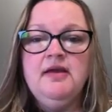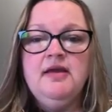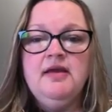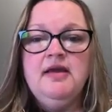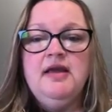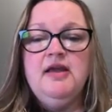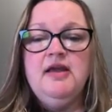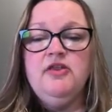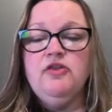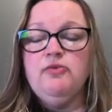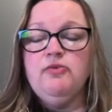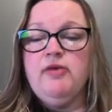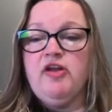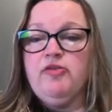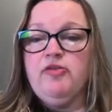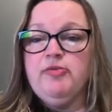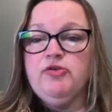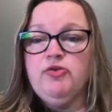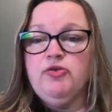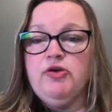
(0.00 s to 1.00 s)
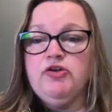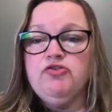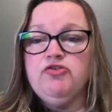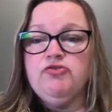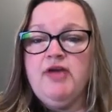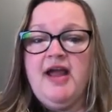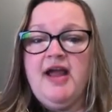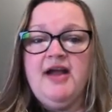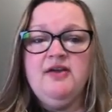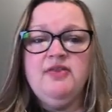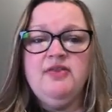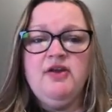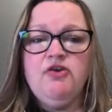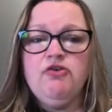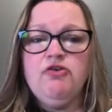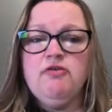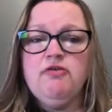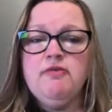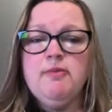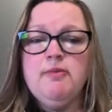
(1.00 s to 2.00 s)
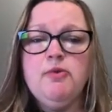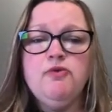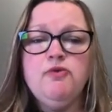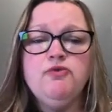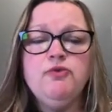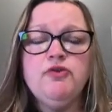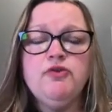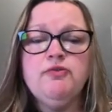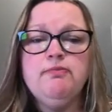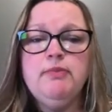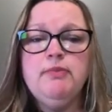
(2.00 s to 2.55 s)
In the respiratory tract, they are removed with